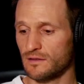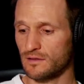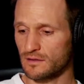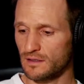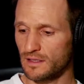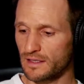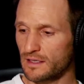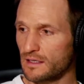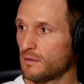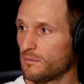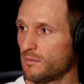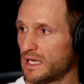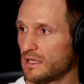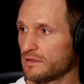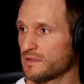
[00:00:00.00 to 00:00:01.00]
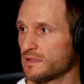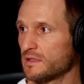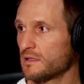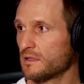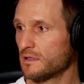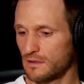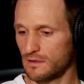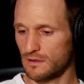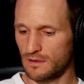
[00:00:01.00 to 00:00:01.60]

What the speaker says: look like a mountain.